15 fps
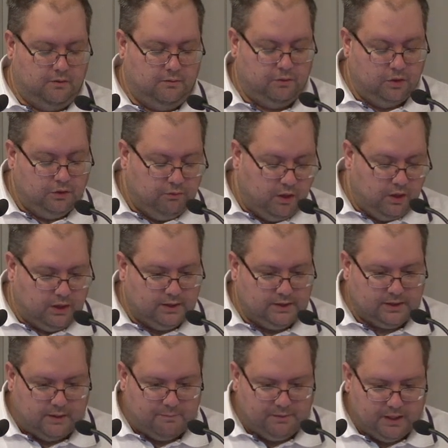would work
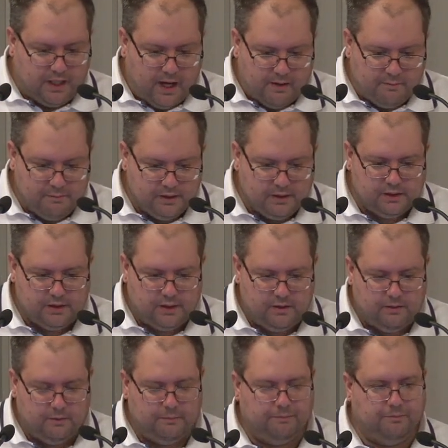sometimes,
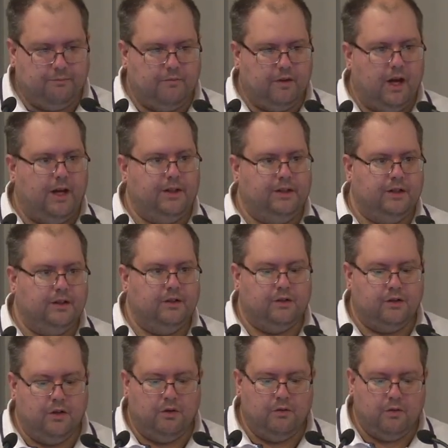I
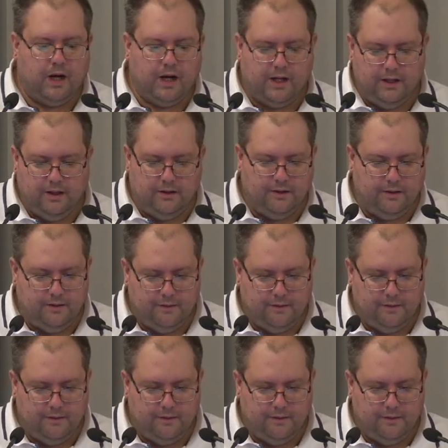didn't know why.